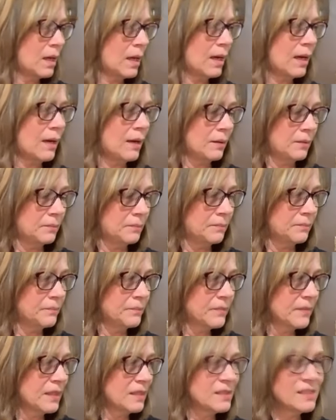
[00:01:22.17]
um,
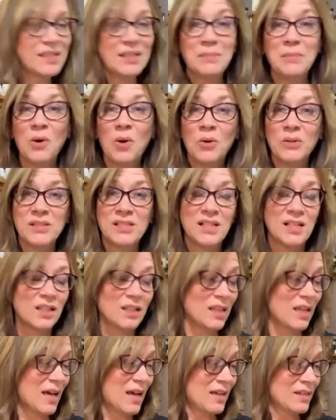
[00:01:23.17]
Tim Holtz
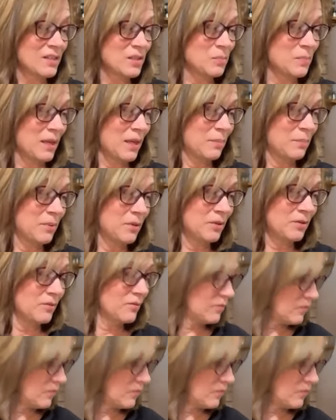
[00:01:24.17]
collage paper.